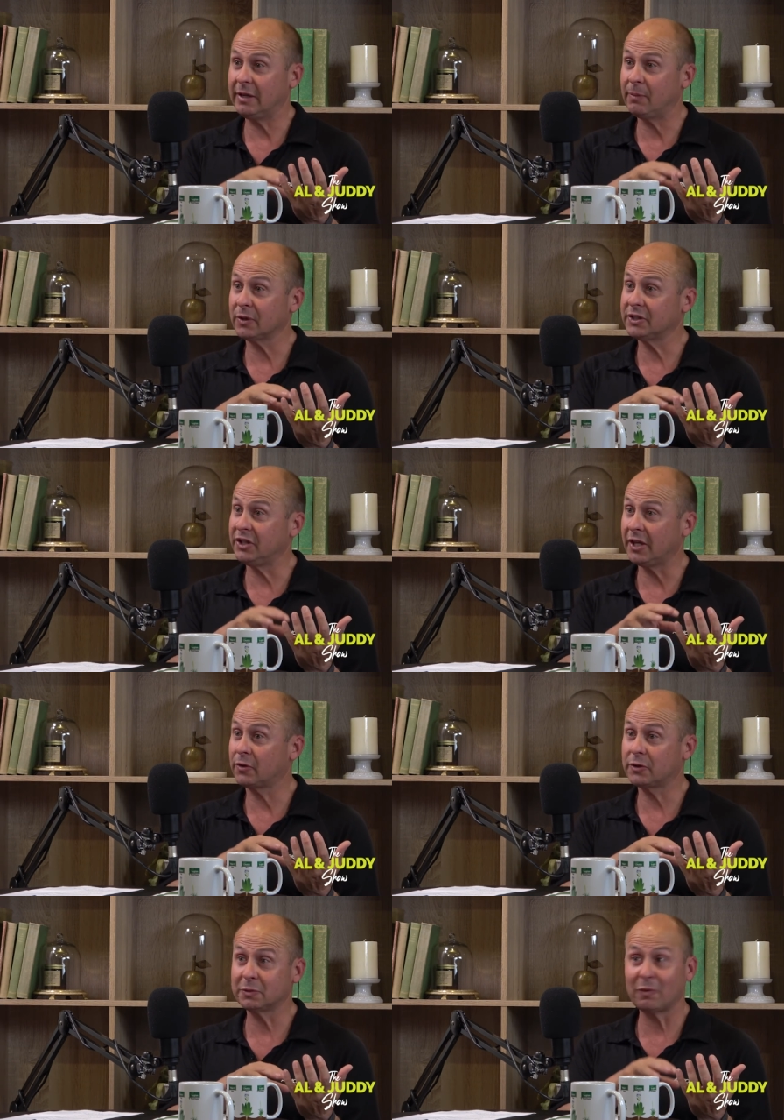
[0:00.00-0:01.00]
the epoxy
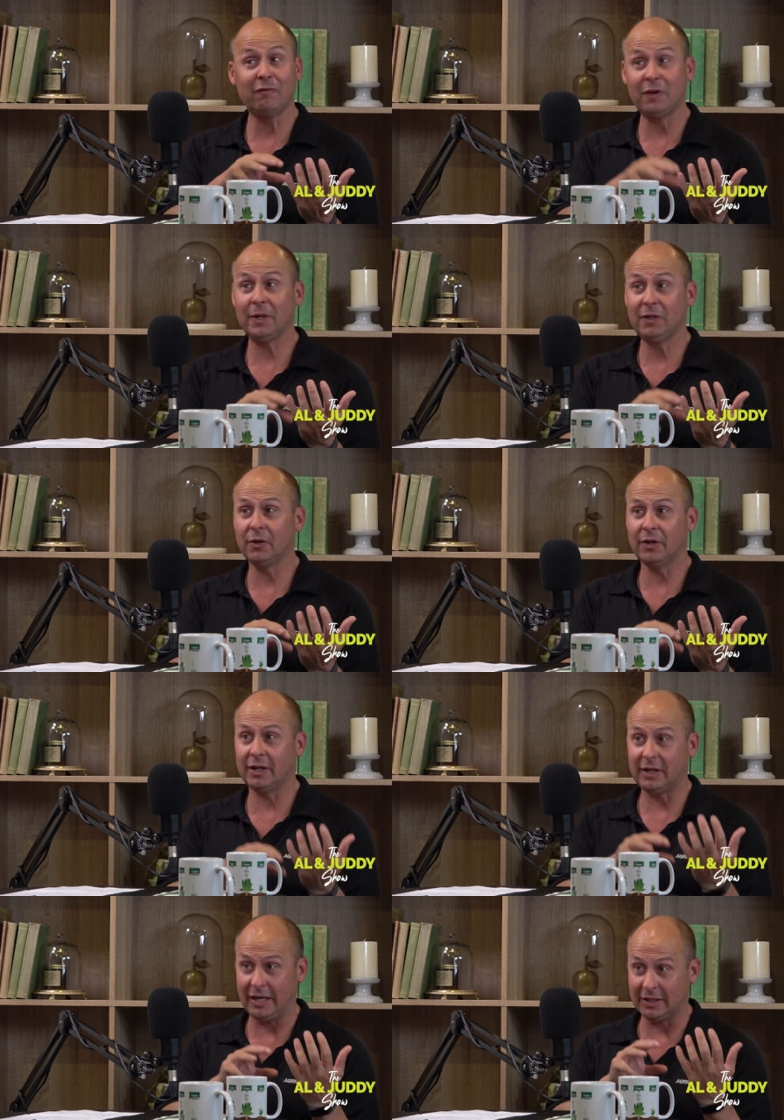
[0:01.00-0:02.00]
jansenshrimps were very good
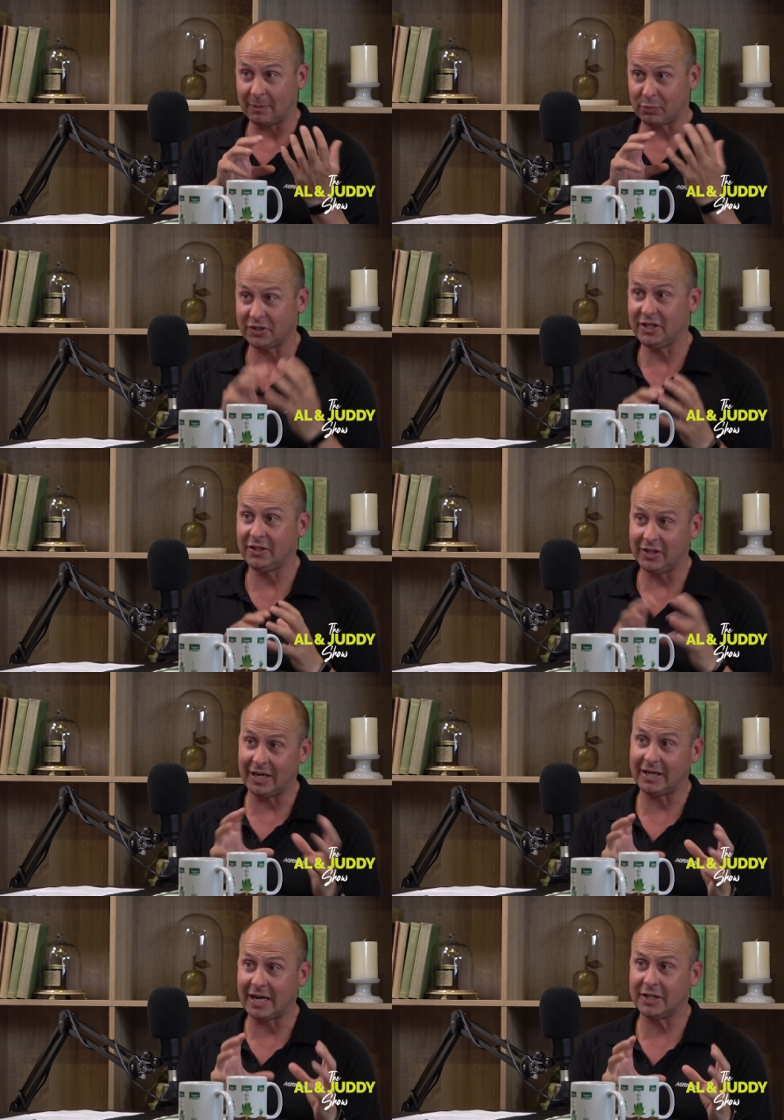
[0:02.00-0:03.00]
at
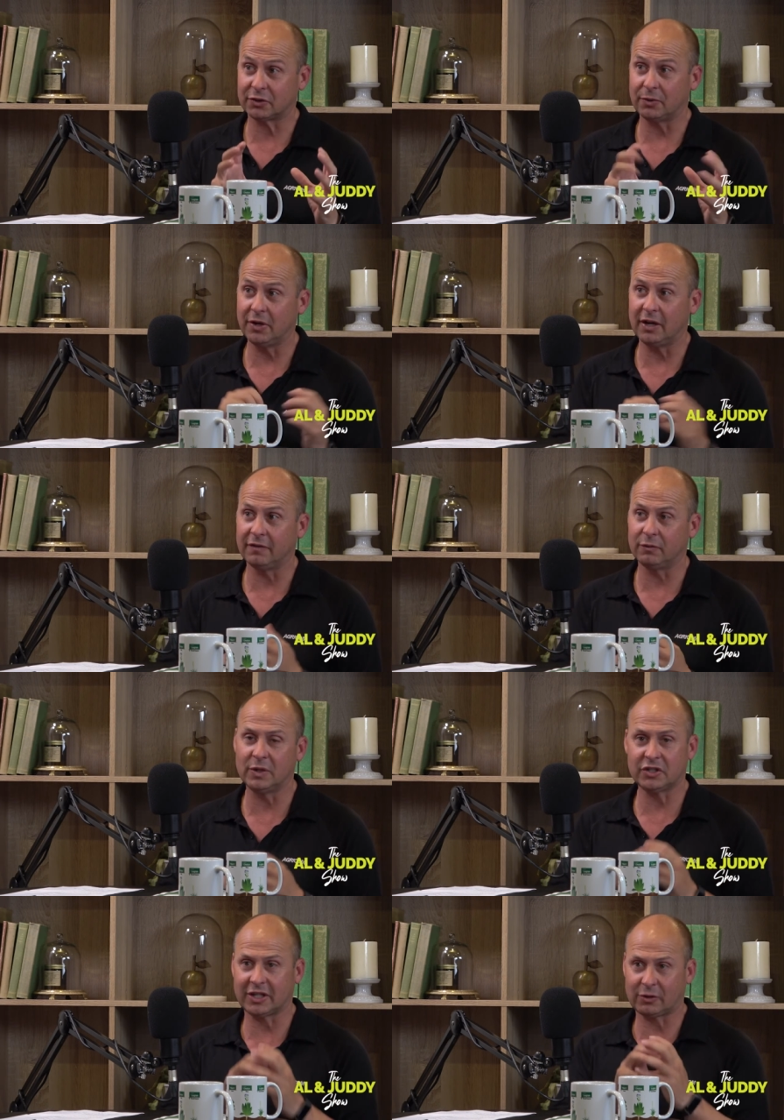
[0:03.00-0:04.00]
protecting against root aphid,
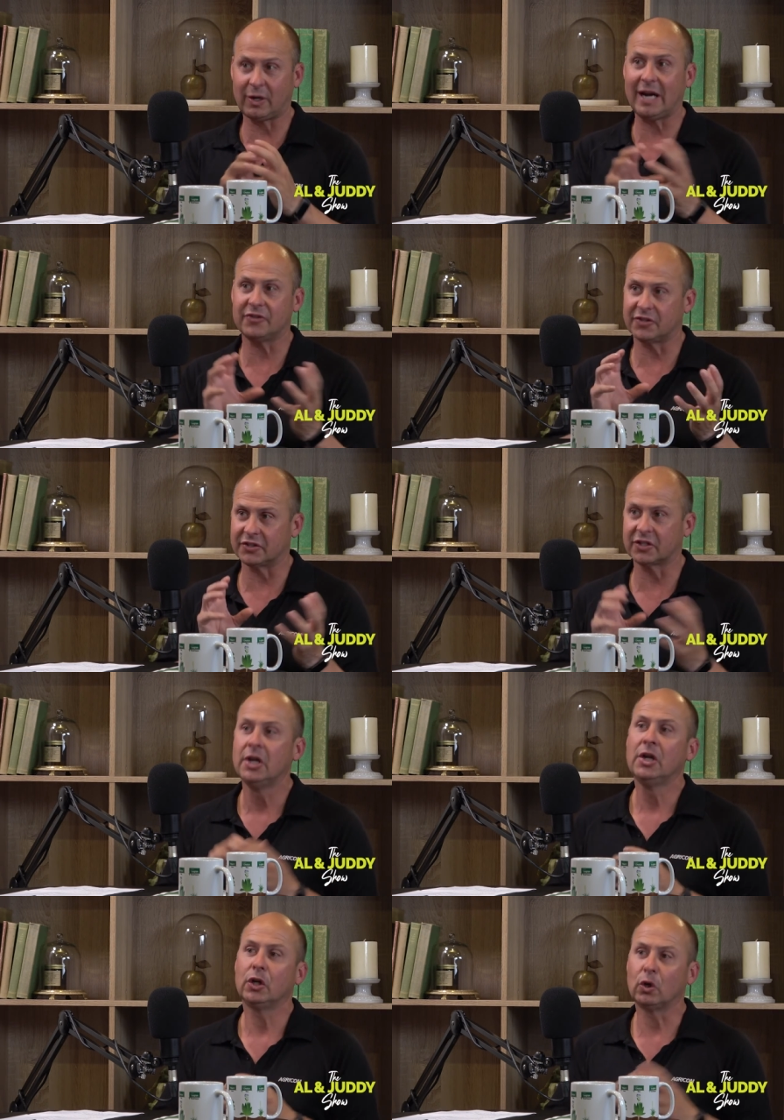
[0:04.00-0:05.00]
which creates this